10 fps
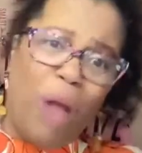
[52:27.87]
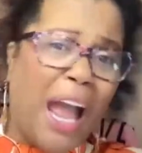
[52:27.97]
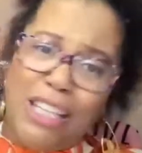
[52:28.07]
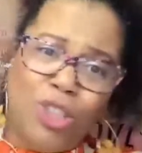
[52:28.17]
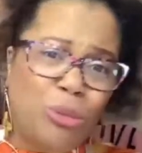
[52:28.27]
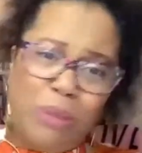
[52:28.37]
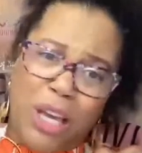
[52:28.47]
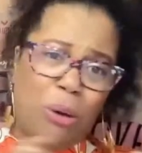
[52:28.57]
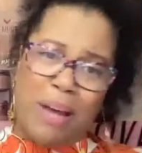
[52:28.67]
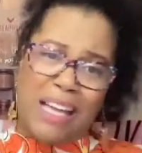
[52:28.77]
Can you be
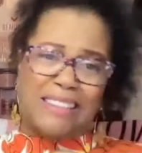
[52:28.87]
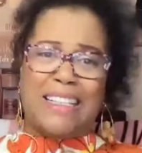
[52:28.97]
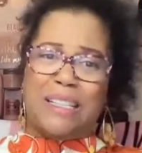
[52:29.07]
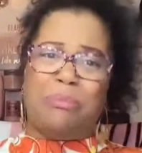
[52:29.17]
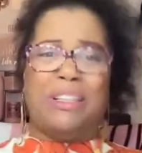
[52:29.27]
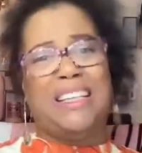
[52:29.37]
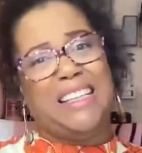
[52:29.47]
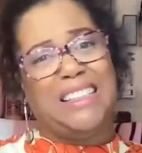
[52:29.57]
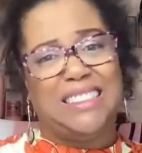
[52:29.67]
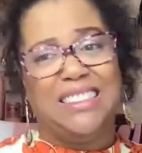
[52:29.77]
on my team,
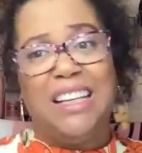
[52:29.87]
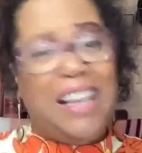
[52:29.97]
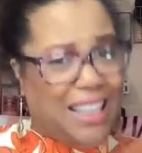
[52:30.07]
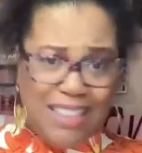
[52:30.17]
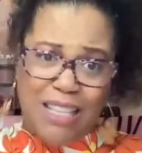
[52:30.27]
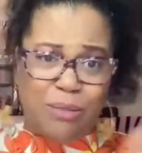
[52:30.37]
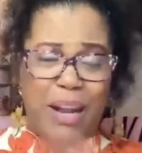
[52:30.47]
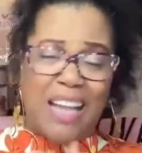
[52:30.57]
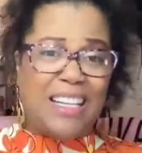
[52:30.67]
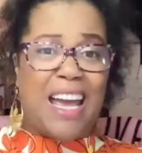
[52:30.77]
please? That's
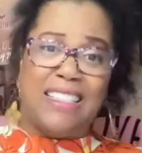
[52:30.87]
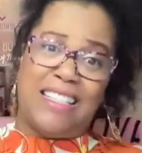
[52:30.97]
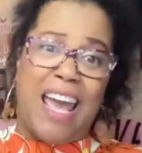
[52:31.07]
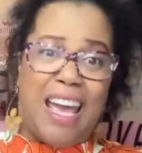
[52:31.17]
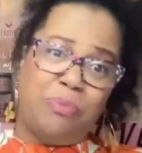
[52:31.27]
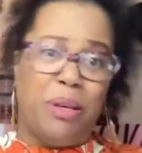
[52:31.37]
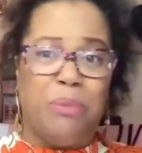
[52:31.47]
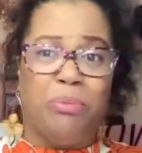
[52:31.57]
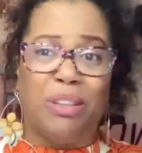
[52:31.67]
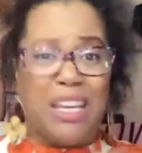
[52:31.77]
what I did. I just asked
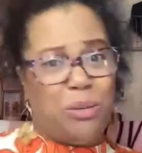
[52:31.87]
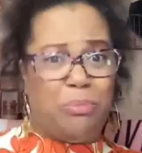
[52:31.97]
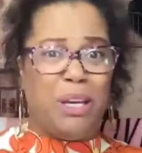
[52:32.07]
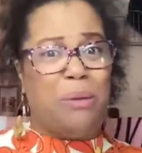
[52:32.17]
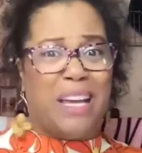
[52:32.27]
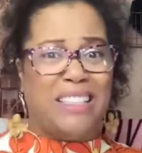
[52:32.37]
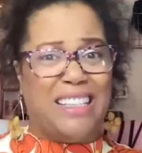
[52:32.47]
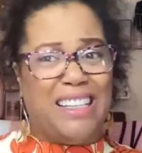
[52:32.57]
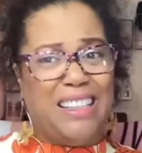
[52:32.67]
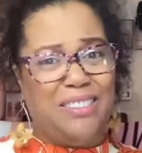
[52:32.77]
people, can you be on my
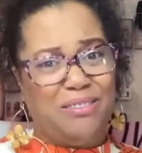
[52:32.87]
team?